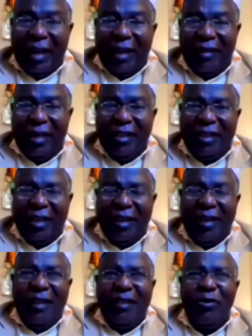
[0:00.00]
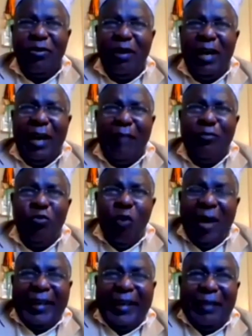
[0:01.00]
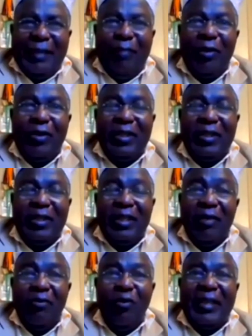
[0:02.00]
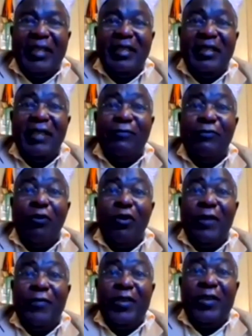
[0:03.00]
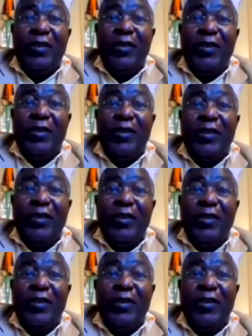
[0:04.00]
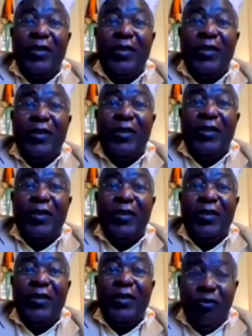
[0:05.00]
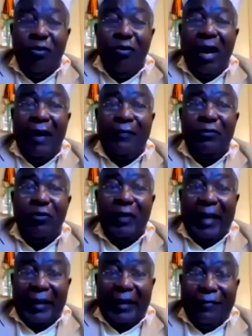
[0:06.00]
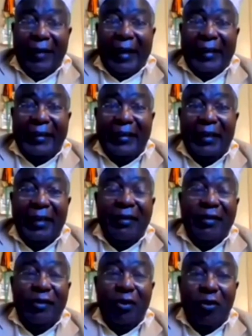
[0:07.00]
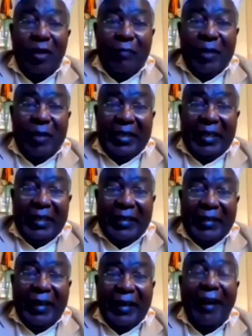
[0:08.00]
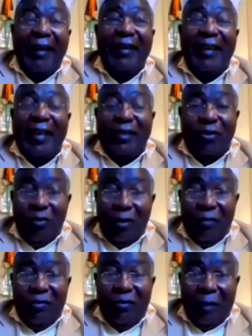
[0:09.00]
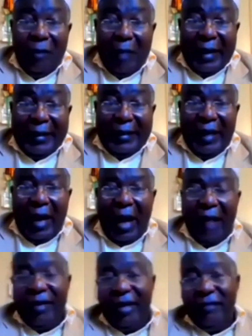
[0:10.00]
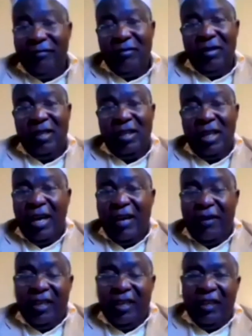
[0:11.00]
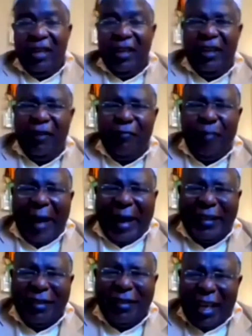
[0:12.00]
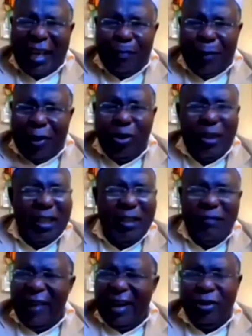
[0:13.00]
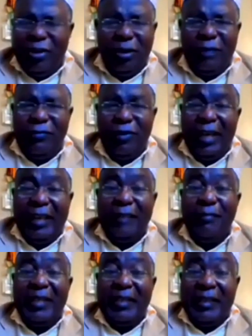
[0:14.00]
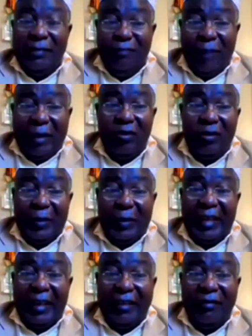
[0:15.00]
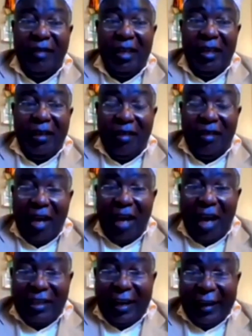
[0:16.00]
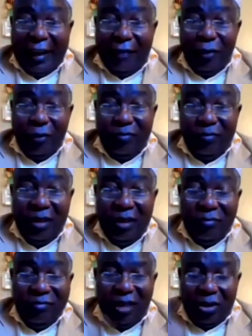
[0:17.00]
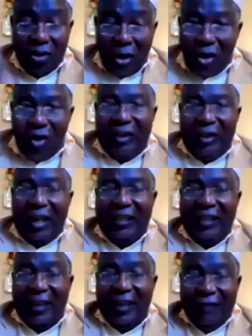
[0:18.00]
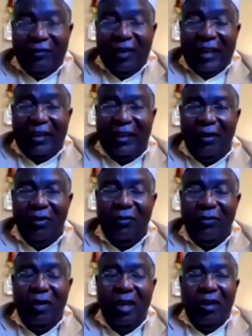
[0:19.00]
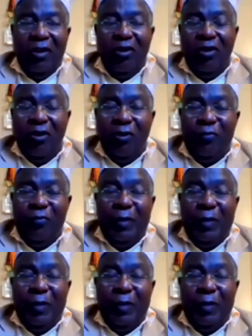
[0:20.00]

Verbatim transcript: There is so I'm worried about what is it for? If it is to do business, then you have to get a fund, do the business, get your, your money, and then uh, uh give back. That period is very short for any business person, especially the hustler level, the, the so-called hustler level at the low low.